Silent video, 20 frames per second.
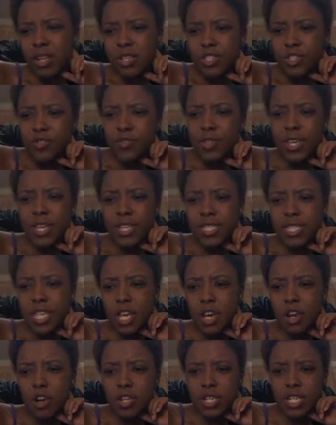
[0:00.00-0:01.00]
you didn't
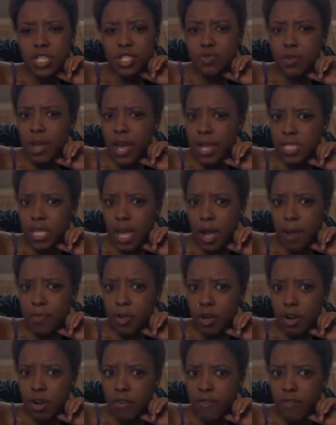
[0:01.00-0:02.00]
tell her that you got topped
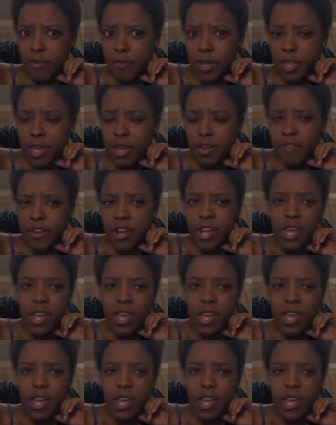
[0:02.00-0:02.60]
off or whatever.